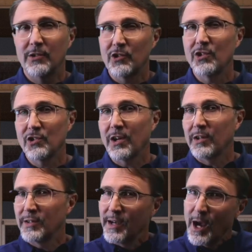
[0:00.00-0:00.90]
And she
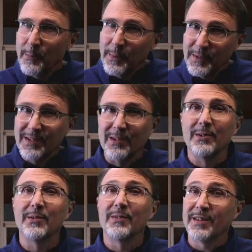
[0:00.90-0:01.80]
shared that up
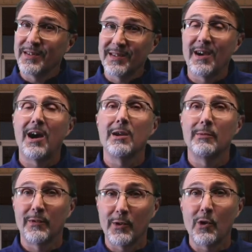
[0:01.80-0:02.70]
until this
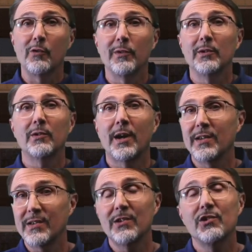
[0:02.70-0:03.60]
time of the COVID
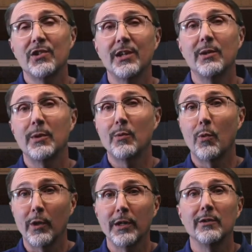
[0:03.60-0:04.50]
crisis, she had
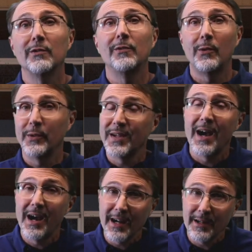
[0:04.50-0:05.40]
been working full
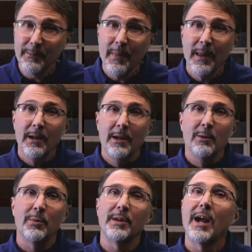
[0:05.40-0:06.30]
time.
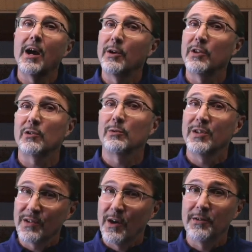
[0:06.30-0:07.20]
But now as a
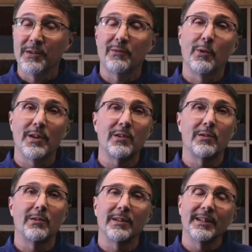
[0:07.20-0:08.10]
result of what's
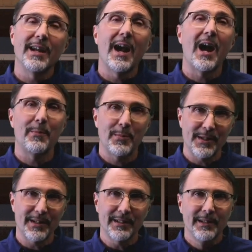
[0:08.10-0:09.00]
currently
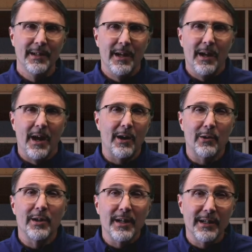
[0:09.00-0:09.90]
happening,
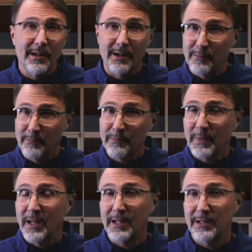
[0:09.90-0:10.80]
her income
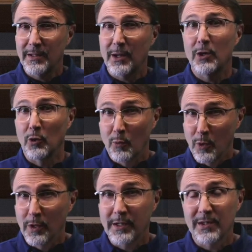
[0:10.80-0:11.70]
and her
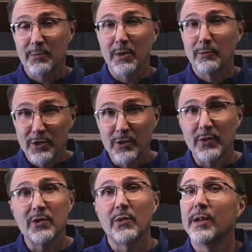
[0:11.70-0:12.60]
work has been
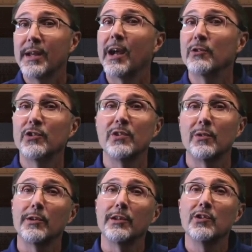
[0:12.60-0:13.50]
reduced so that now
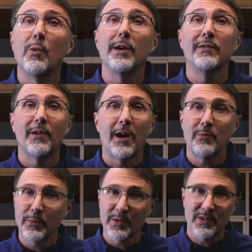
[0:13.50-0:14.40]
she's earning
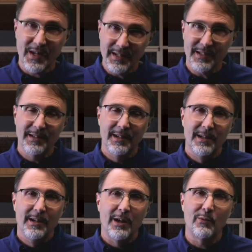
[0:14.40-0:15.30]
25%
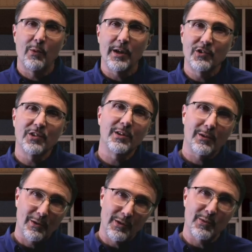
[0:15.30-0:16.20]
of what
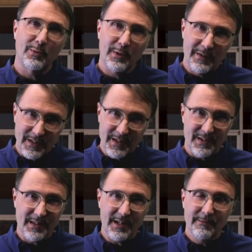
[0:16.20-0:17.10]
she earned
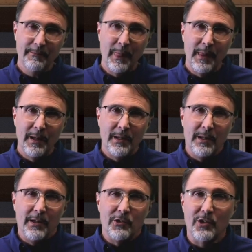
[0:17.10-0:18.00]
previously.
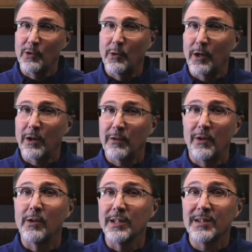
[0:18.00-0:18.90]
She told our
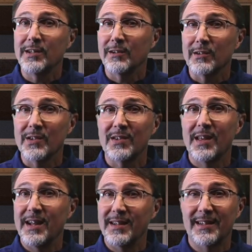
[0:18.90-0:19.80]
volunteers
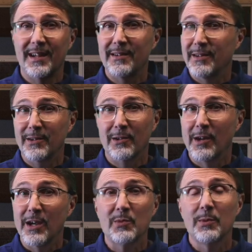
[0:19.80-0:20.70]
that
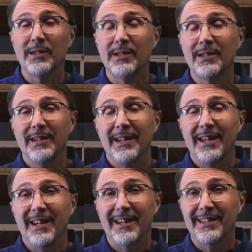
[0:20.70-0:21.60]
her husband
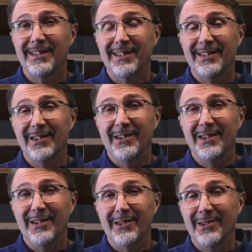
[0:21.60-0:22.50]
and
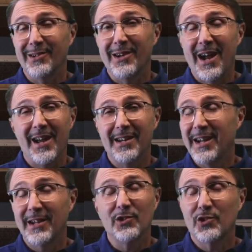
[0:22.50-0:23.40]
her
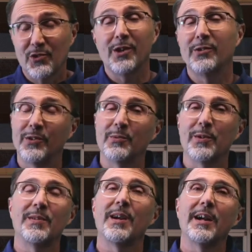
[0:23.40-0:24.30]
had struggled
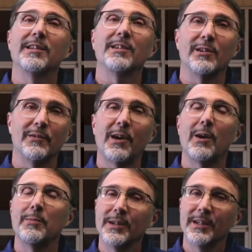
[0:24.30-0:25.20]
with the idea of
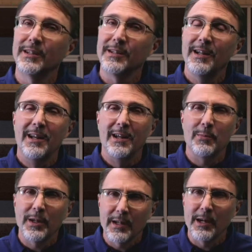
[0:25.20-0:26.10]
coming and
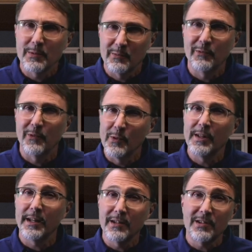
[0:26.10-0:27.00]
picking up some
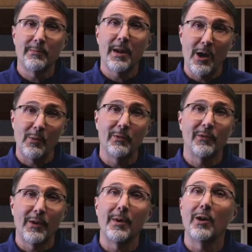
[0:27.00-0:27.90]
food, getting some help
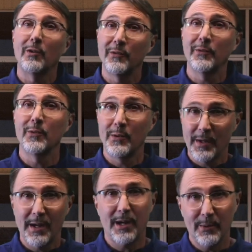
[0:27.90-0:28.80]
from our
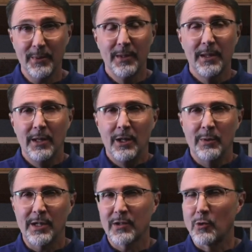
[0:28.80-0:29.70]
Food Hub.
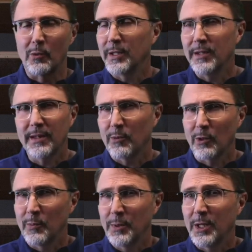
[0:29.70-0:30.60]
Because normally they
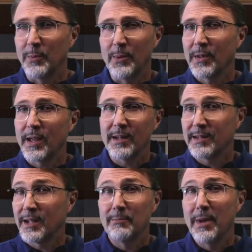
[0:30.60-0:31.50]
were people
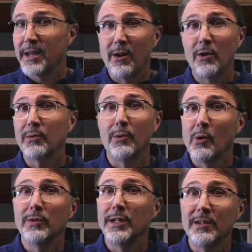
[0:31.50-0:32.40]
that met all
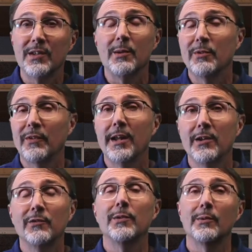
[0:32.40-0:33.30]
their own needs, they
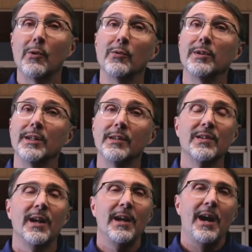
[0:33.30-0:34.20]
provided for their own
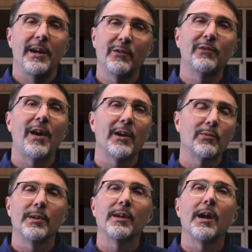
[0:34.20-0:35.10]
needs, and in
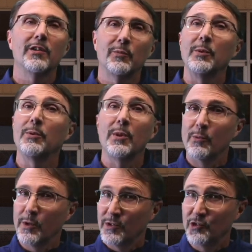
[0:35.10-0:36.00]
fact were the kind of people
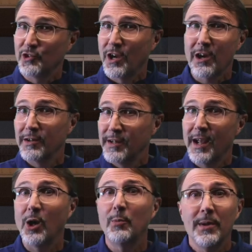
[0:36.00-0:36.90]
that would share and
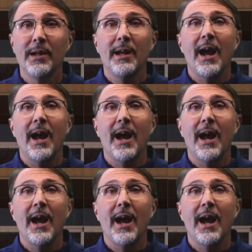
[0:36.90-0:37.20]
help